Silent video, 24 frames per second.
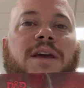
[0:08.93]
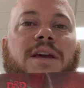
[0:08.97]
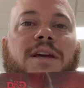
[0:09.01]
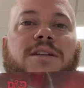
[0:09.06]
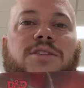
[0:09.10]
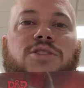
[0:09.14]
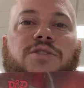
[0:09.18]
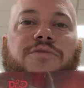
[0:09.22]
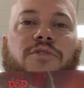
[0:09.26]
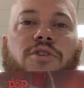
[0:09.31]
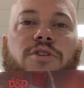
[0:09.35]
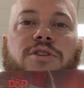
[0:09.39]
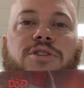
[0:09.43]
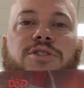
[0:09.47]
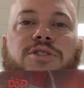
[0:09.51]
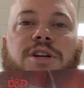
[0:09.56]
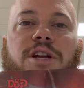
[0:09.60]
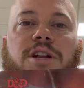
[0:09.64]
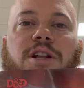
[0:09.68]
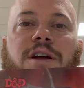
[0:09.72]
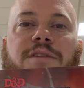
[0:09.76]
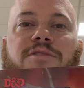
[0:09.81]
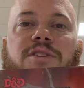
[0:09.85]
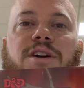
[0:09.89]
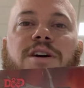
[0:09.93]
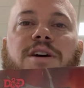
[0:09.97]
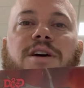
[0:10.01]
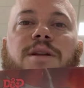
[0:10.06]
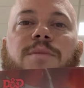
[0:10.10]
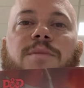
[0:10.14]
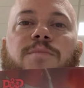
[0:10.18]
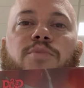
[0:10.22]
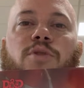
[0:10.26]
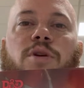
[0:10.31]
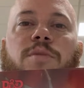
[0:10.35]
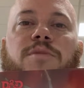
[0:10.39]
And so far on this channel I've
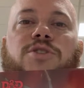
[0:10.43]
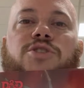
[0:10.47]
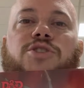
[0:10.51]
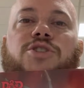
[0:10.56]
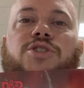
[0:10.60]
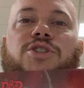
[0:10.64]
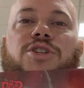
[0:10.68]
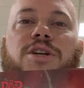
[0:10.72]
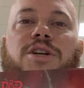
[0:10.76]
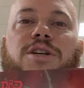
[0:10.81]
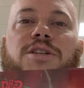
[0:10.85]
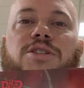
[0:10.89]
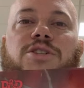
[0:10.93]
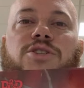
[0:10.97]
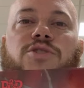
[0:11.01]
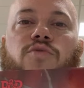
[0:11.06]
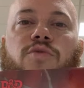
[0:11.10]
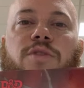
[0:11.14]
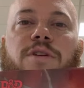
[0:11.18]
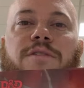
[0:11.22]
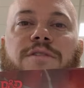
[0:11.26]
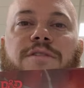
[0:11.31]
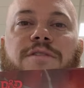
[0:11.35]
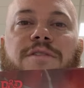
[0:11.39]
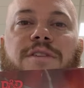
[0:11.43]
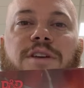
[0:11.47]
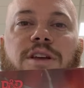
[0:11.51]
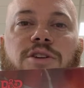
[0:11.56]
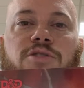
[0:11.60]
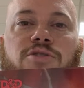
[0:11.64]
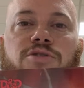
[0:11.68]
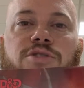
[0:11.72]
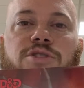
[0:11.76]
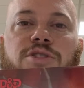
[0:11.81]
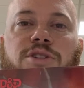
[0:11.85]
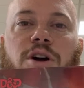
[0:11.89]
done pretty much just
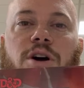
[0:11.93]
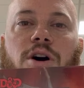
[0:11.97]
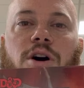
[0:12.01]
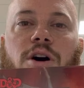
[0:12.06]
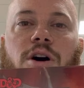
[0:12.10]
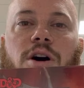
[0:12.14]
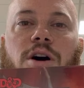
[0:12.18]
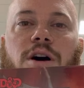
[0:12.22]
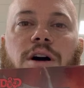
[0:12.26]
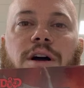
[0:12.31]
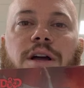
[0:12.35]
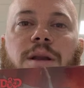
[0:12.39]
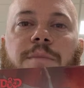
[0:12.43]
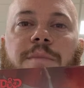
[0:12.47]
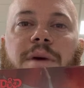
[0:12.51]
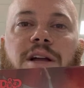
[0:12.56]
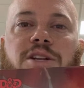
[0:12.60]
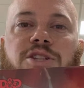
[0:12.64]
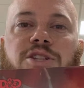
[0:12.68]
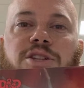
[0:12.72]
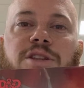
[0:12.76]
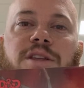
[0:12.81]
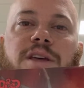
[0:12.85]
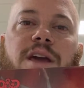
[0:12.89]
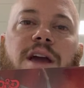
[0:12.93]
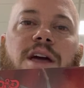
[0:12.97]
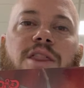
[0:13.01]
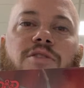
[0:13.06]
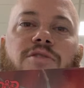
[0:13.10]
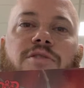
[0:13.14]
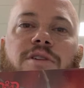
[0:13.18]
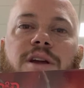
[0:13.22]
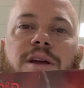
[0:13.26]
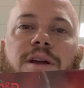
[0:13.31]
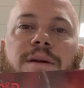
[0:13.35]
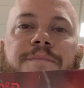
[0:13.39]
reveals on Magic the
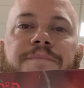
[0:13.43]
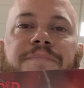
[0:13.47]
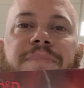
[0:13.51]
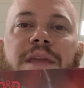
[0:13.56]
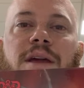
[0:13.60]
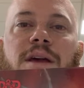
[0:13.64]
Gathering